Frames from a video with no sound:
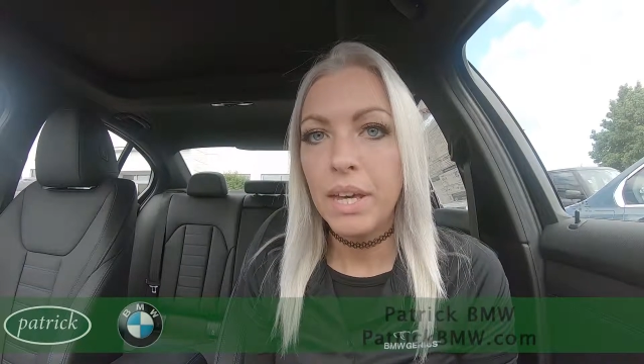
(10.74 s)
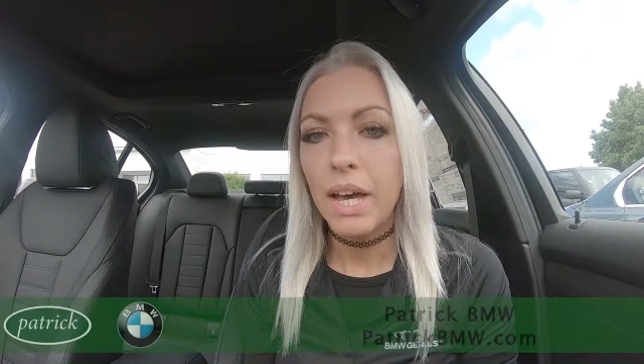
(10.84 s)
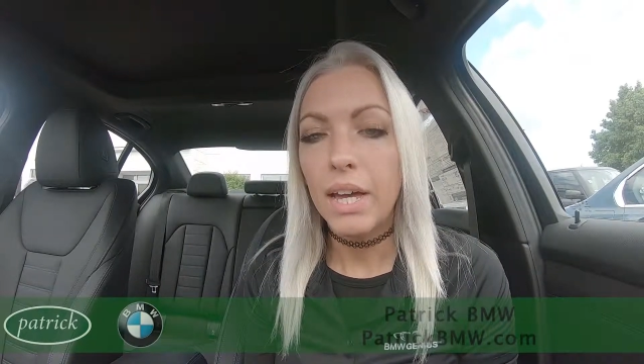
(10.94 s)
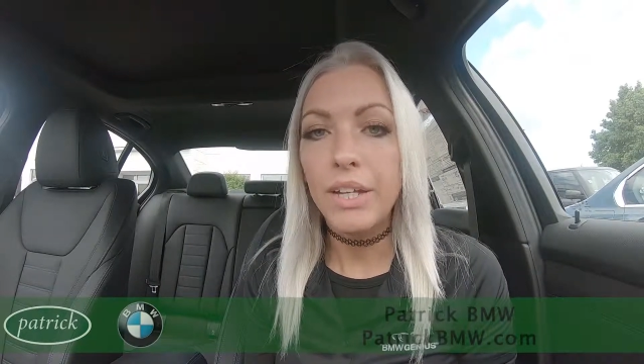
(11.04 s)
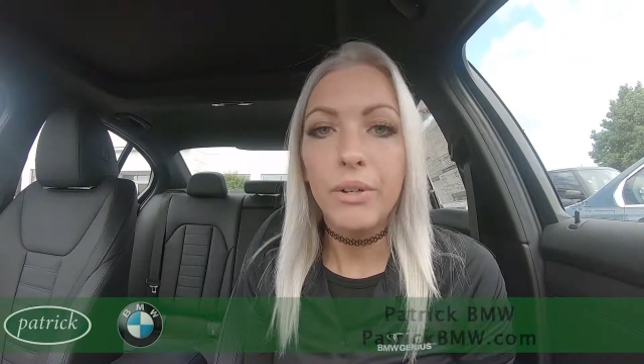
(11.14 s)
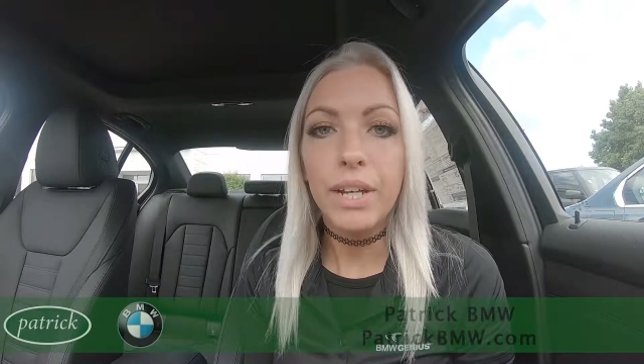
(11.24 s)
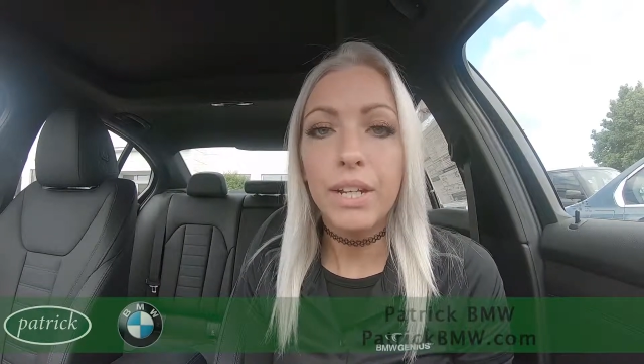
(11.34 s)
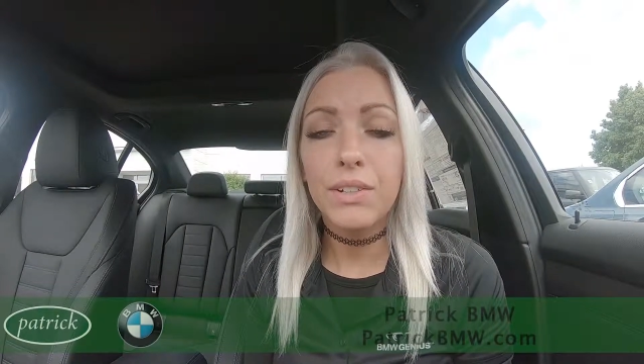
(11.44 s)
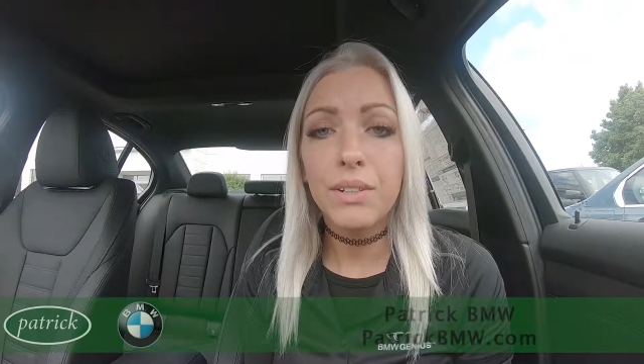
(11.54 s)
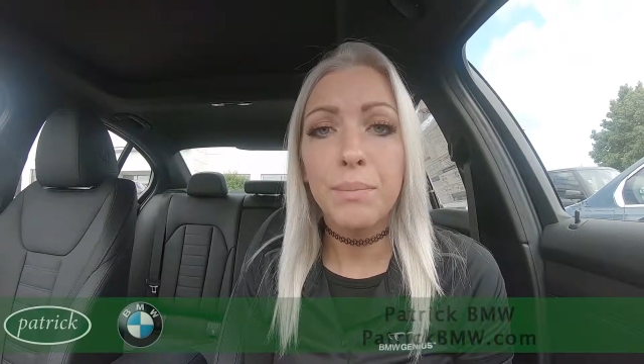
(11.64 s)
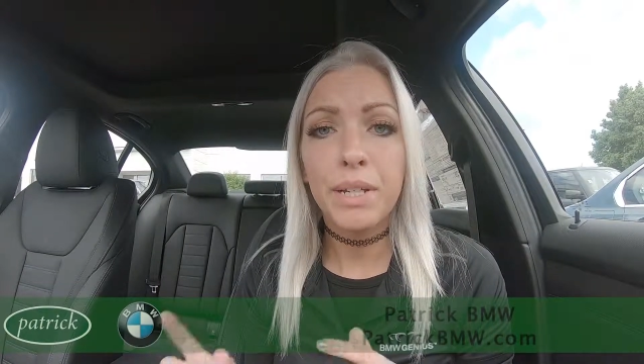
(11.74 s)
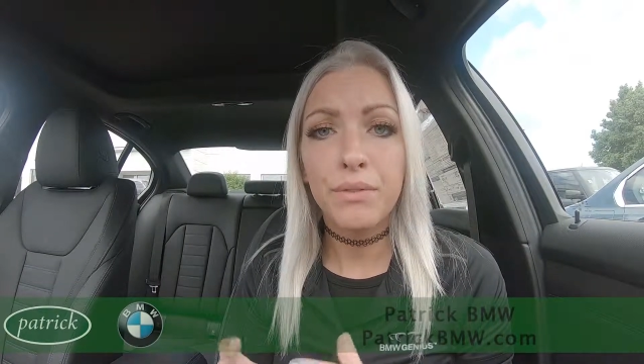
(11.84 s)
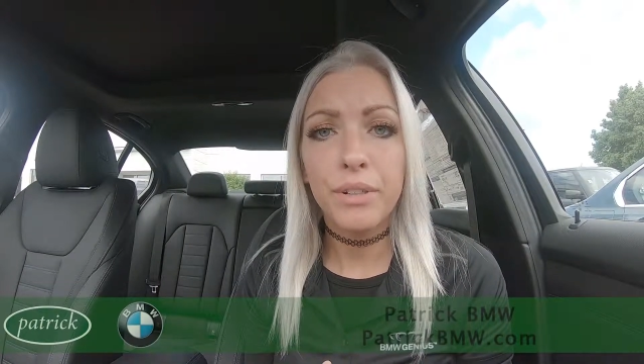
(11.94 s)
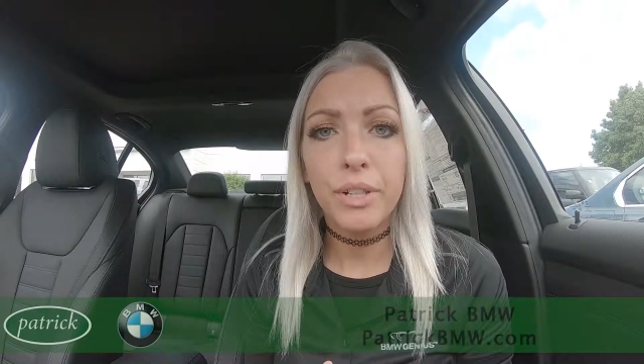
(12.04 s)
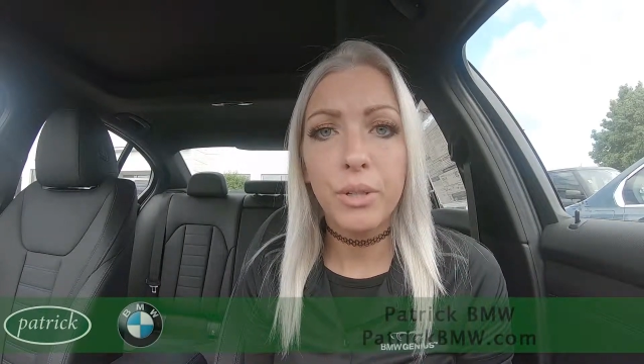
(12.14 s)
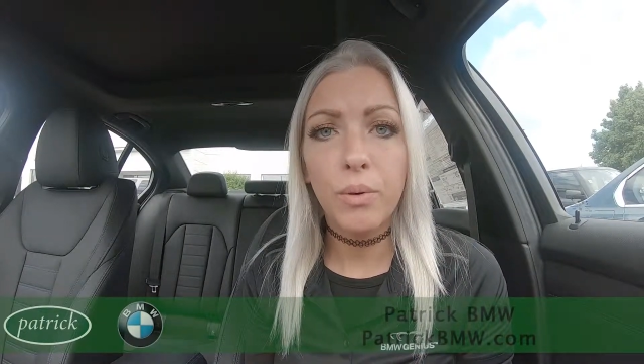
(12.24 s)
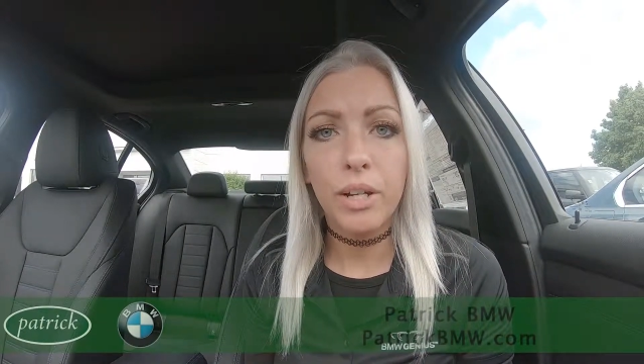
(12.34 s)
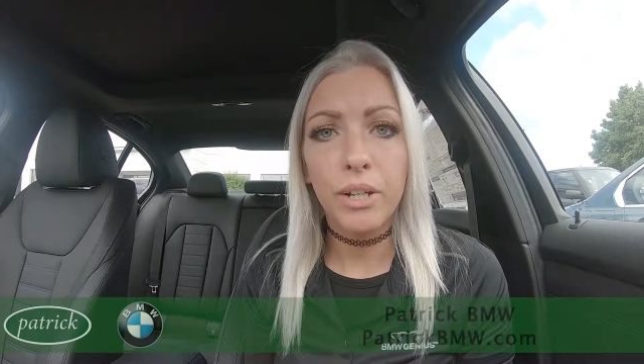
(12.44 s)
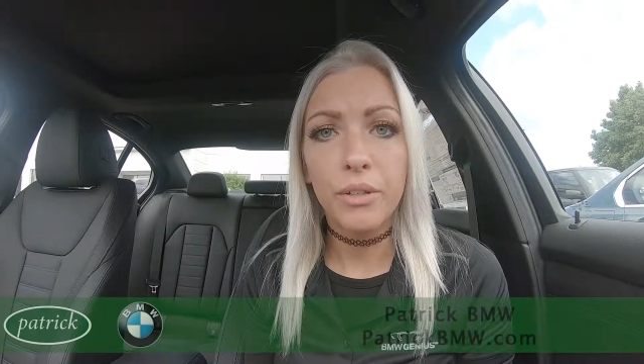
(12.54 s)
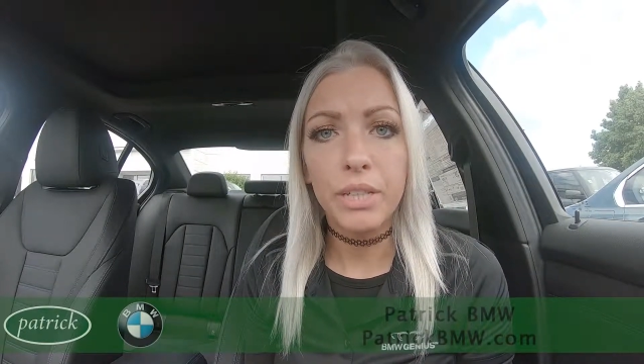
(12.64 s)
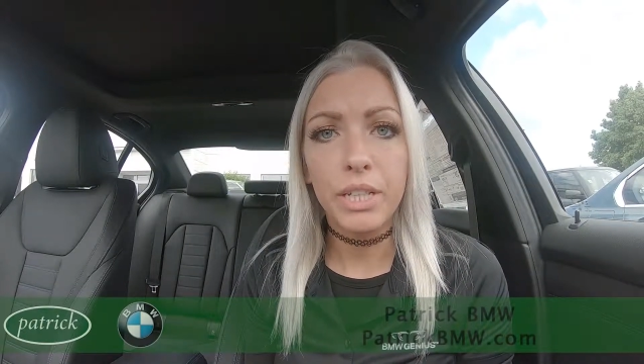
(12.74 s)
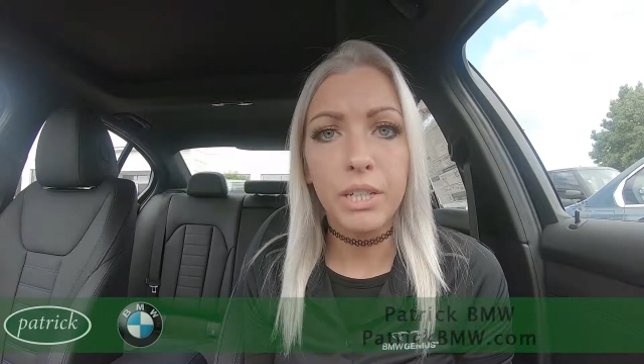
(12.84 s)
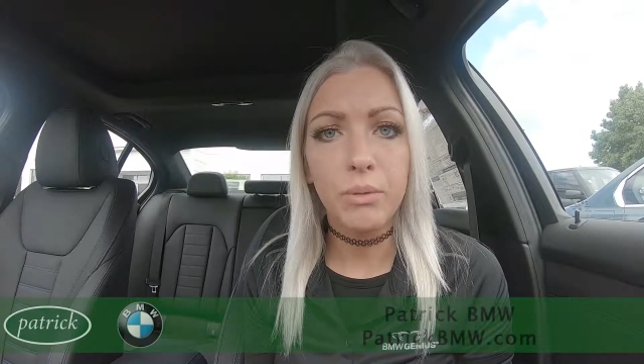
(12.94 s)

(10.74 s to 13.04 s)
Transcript: Now again, I did make a video on all the